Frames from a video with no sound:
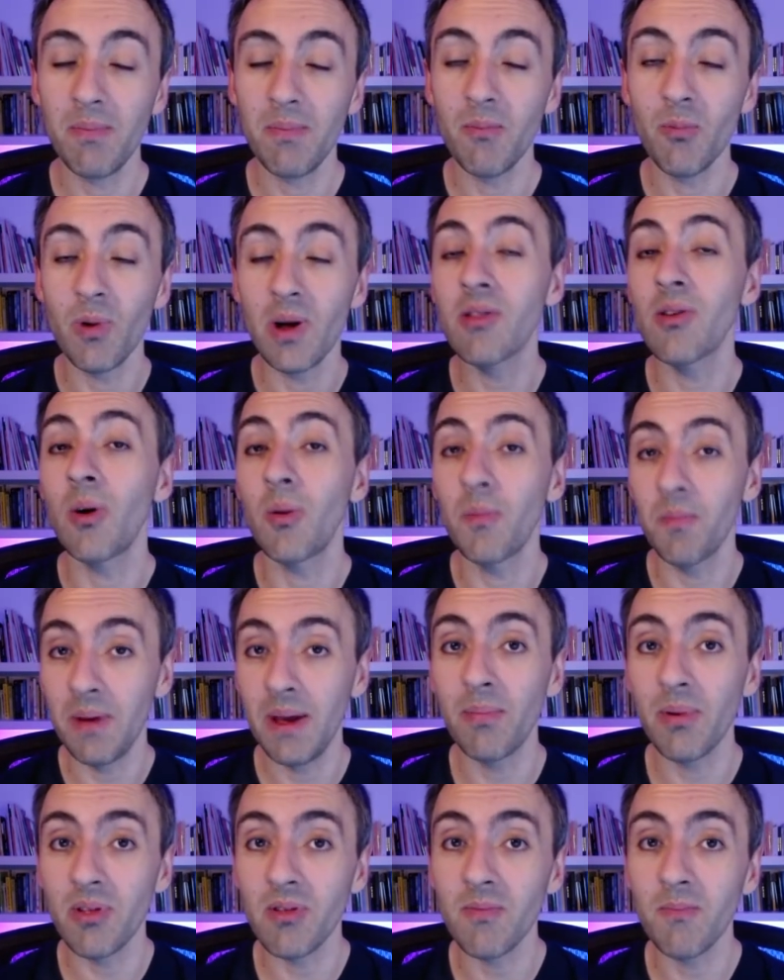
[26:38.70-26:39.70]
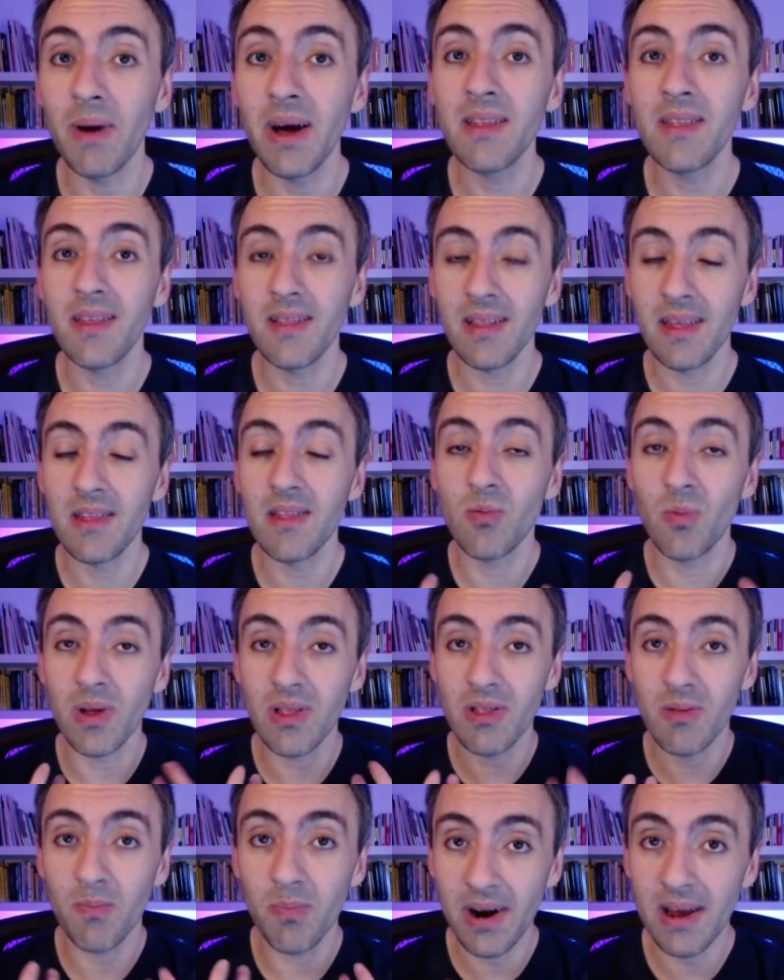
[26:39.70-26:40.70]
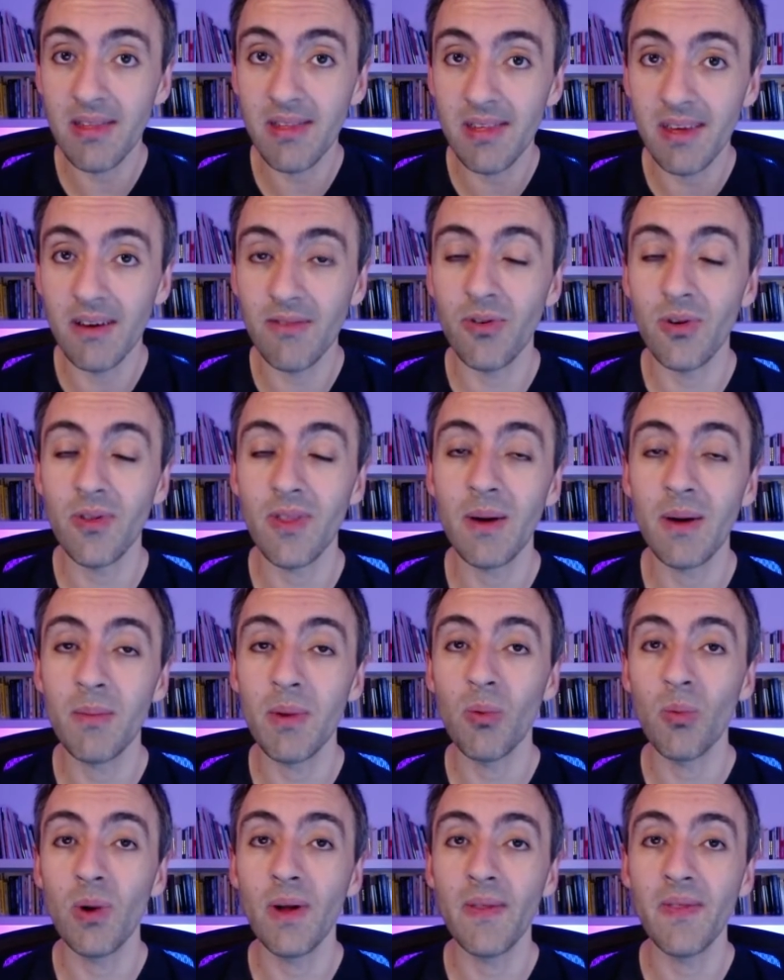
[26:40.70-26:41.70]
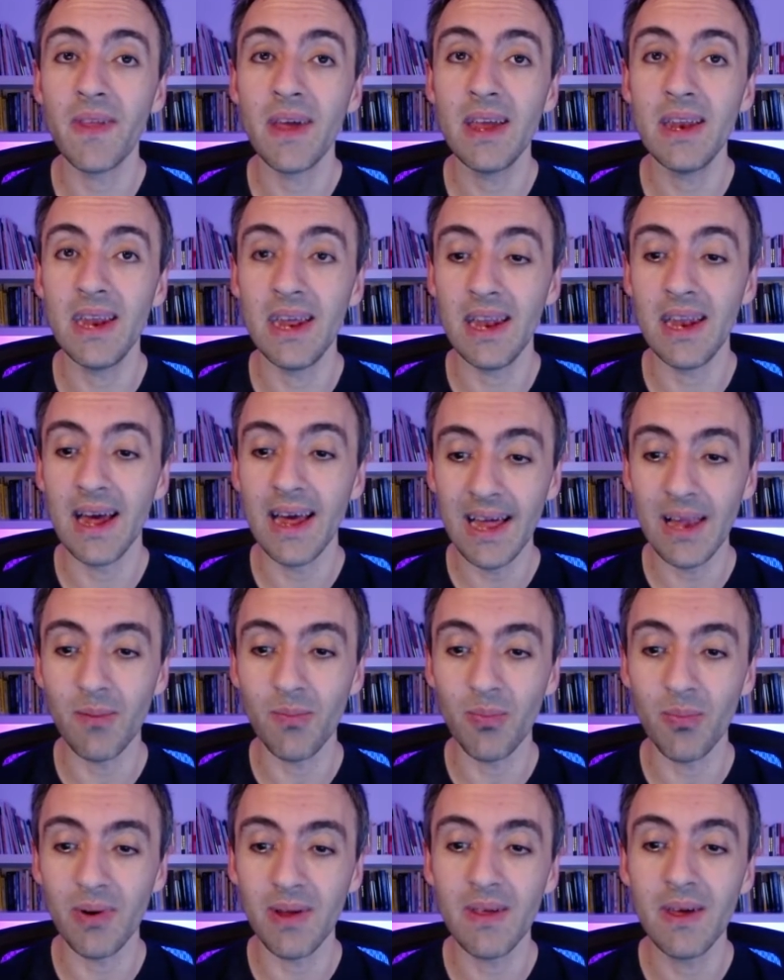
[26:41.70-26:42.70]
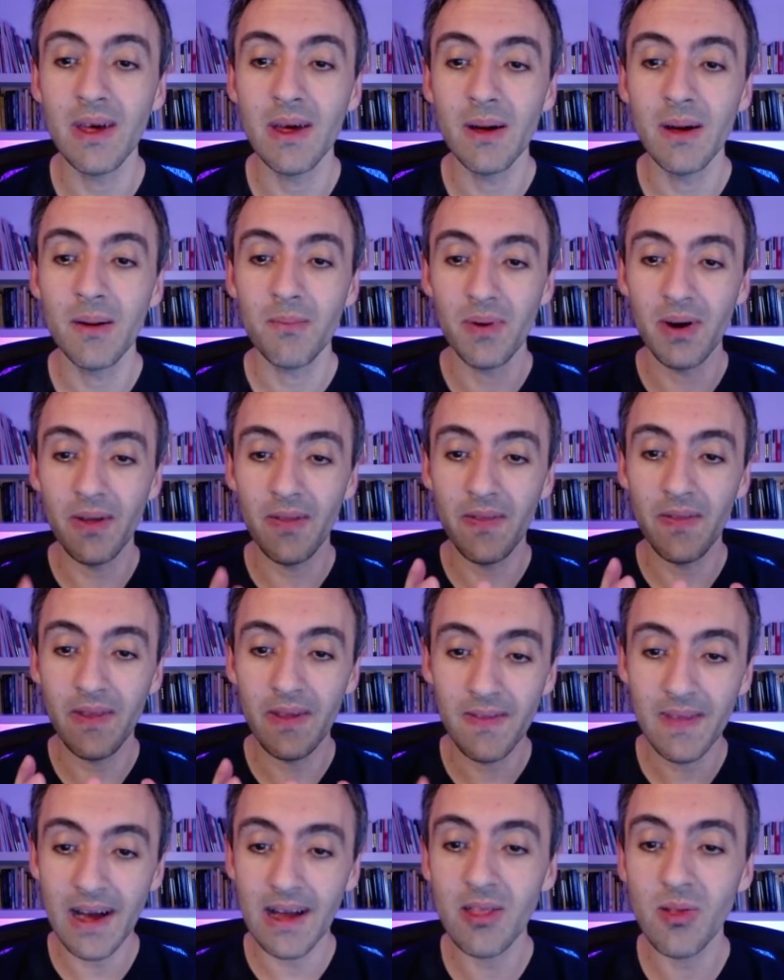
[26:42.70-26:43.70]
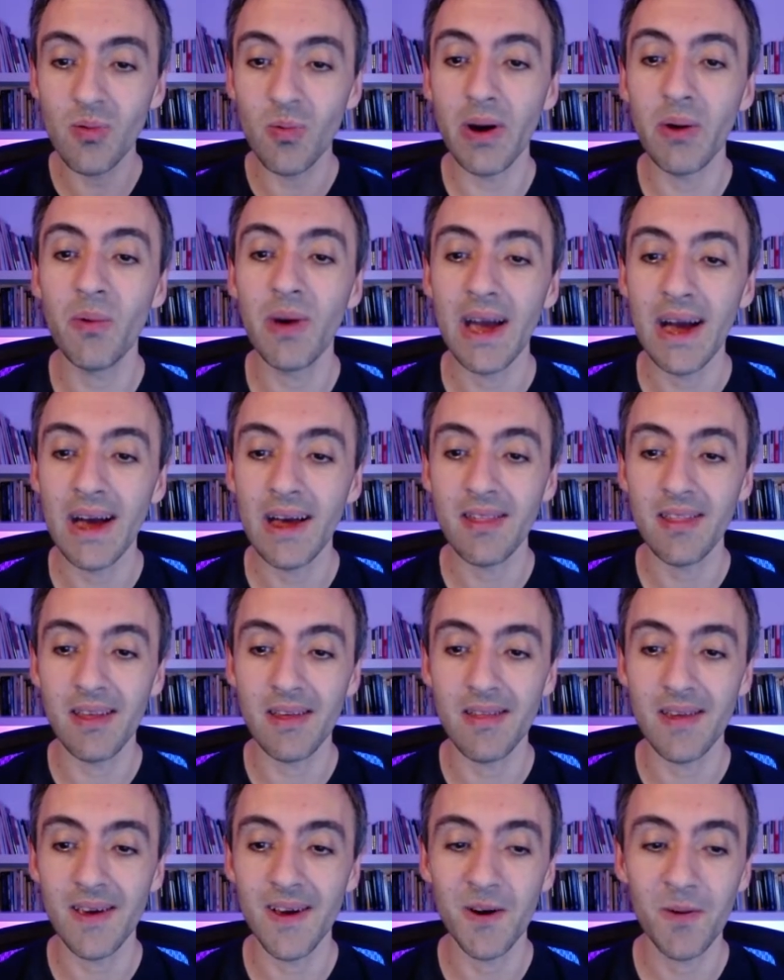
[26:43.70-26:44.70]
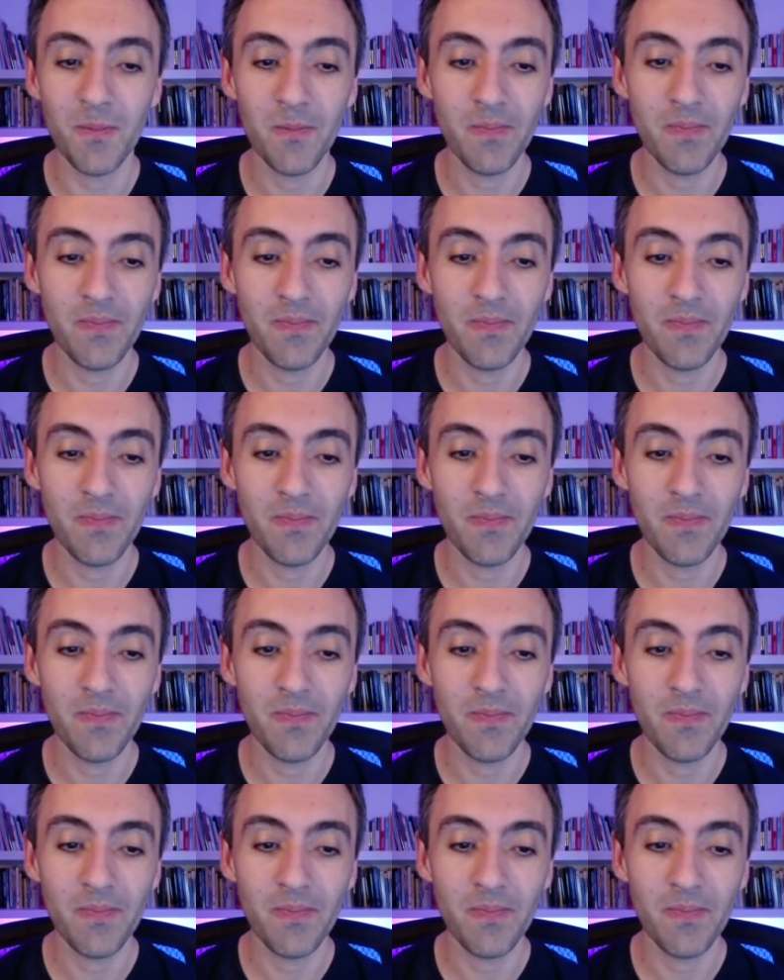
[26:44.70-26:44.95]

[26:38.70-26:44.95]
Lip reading: what's on people's minds, and this is what's pressing for them and what they need help with. But that's why we ask this here.